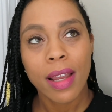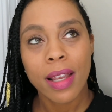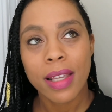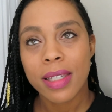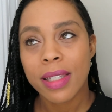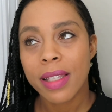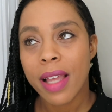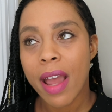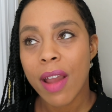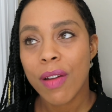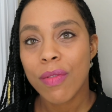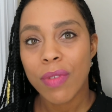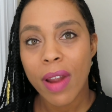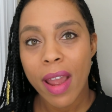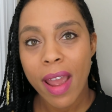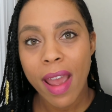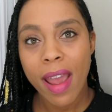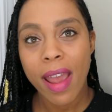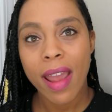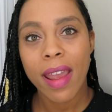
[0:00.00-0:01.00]
It's like
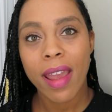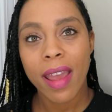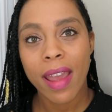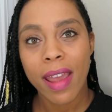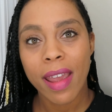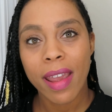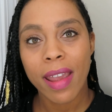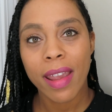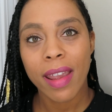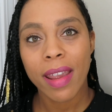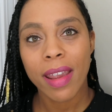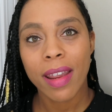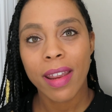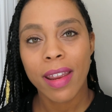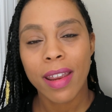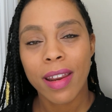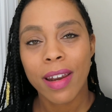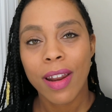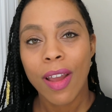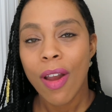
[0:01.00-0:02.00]

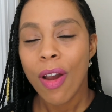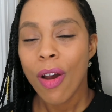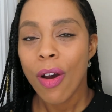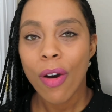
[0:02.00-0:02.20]
rain